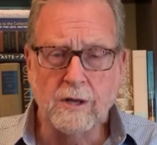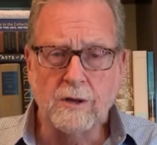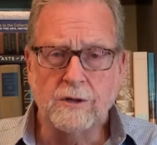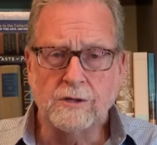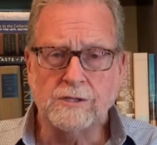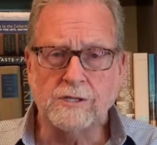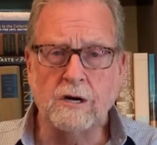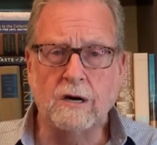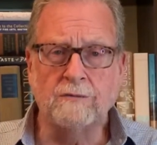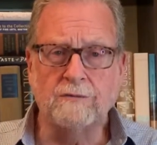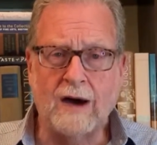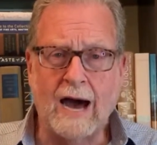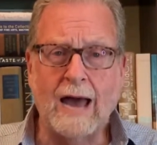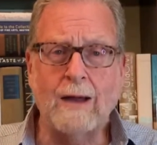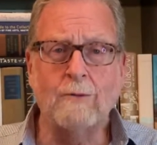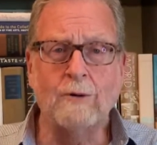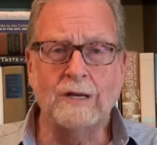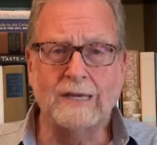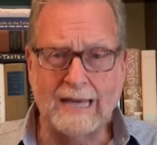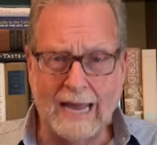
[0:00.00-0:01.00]
So if I
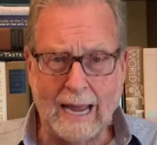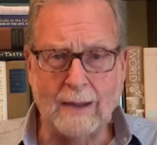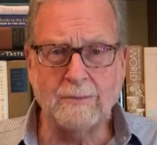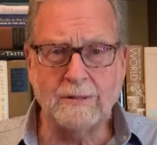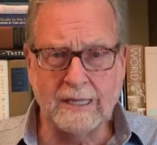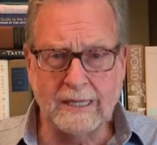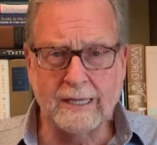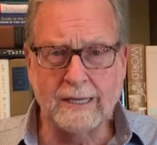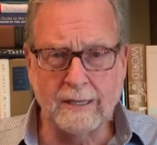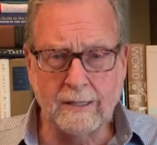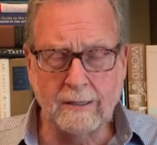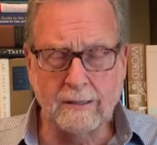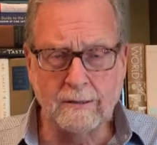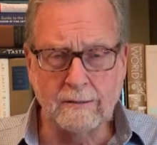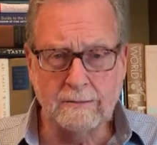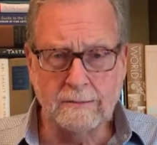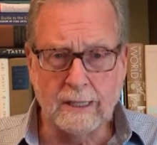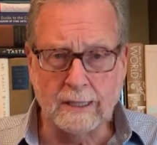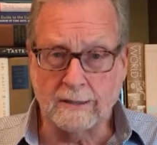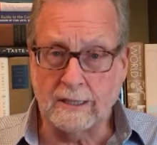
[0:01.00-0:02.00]
were gambling here,
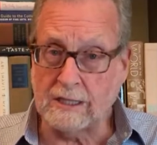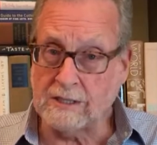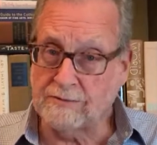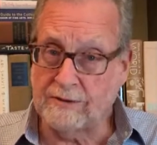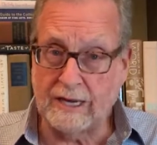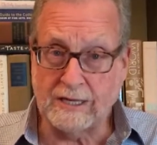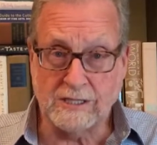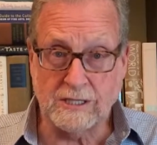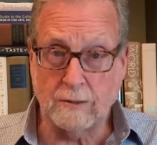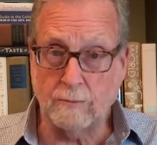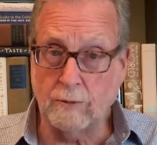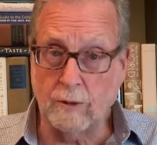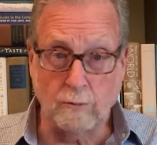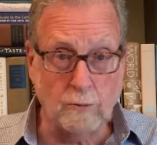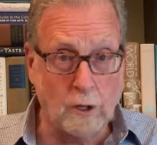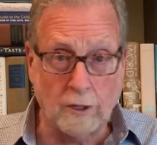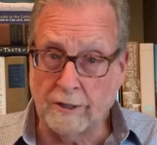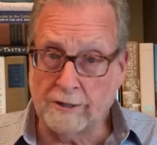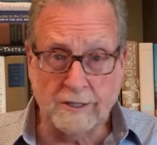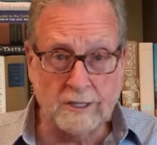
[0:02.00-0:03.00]
and let's face it, we're
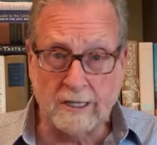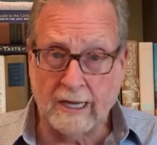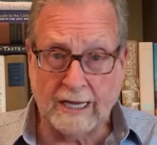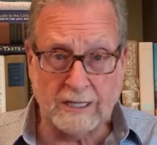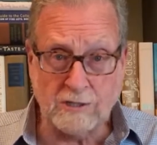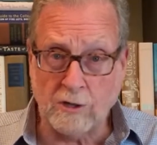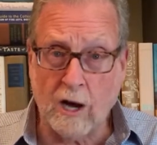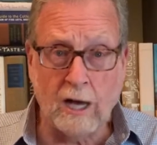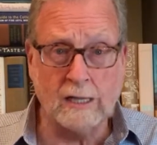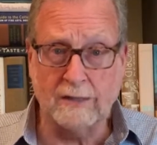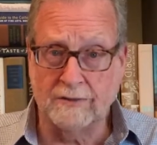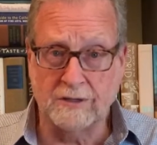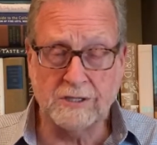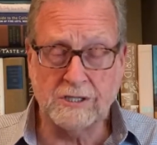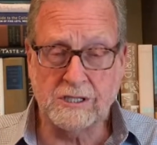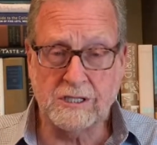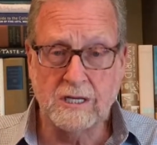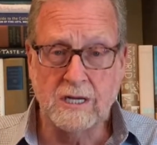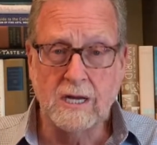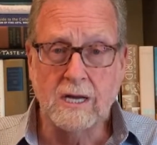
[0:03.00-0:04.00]
rolling the dice, all of
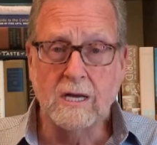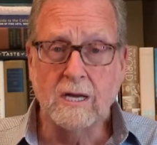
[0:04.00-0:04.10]
us,